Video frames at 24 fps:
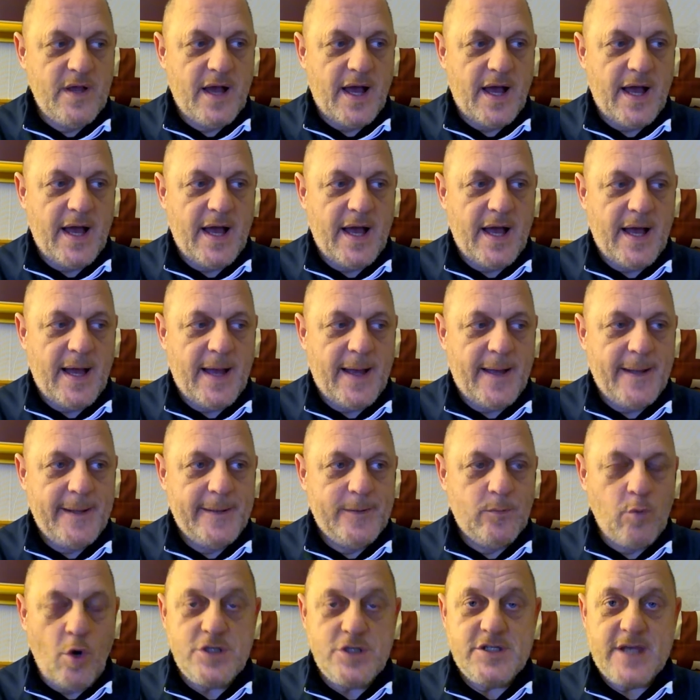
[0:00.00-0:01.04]
a
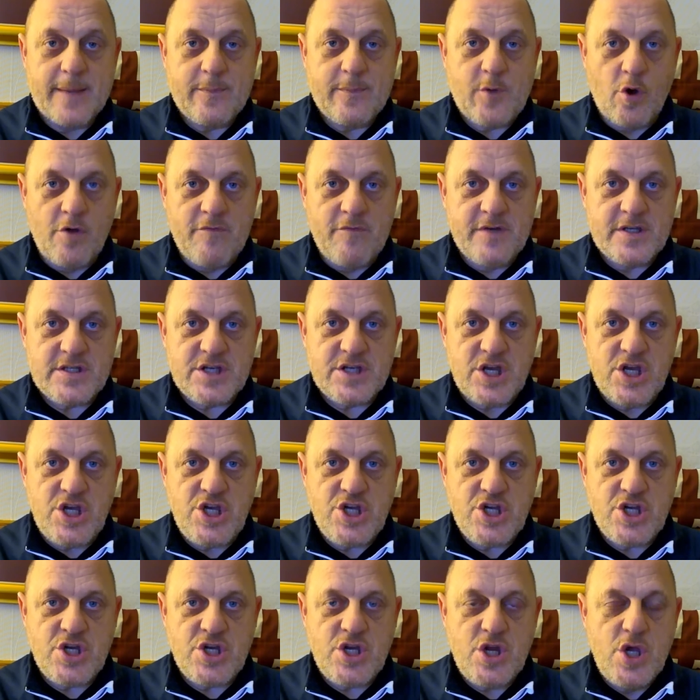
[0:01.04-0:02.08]
WhatsApp
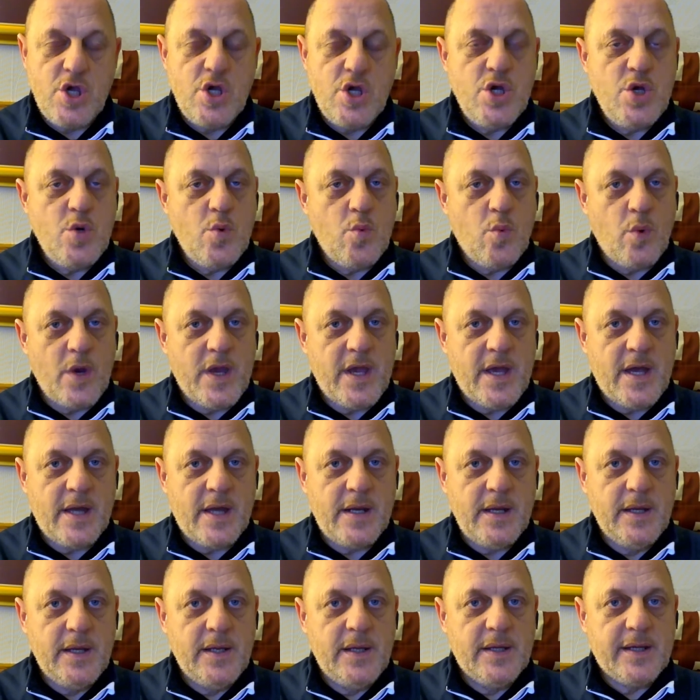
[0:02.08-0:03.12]
conversation
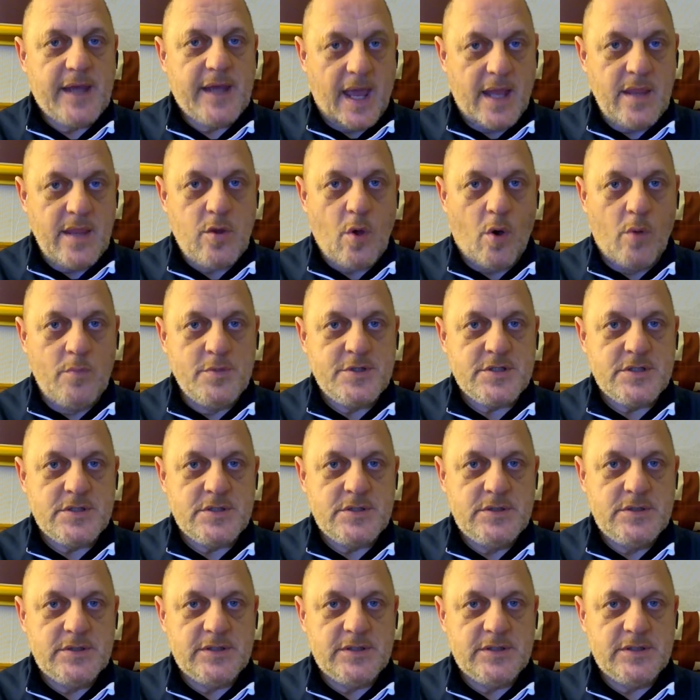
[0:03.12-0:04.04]
where Ken Thompson,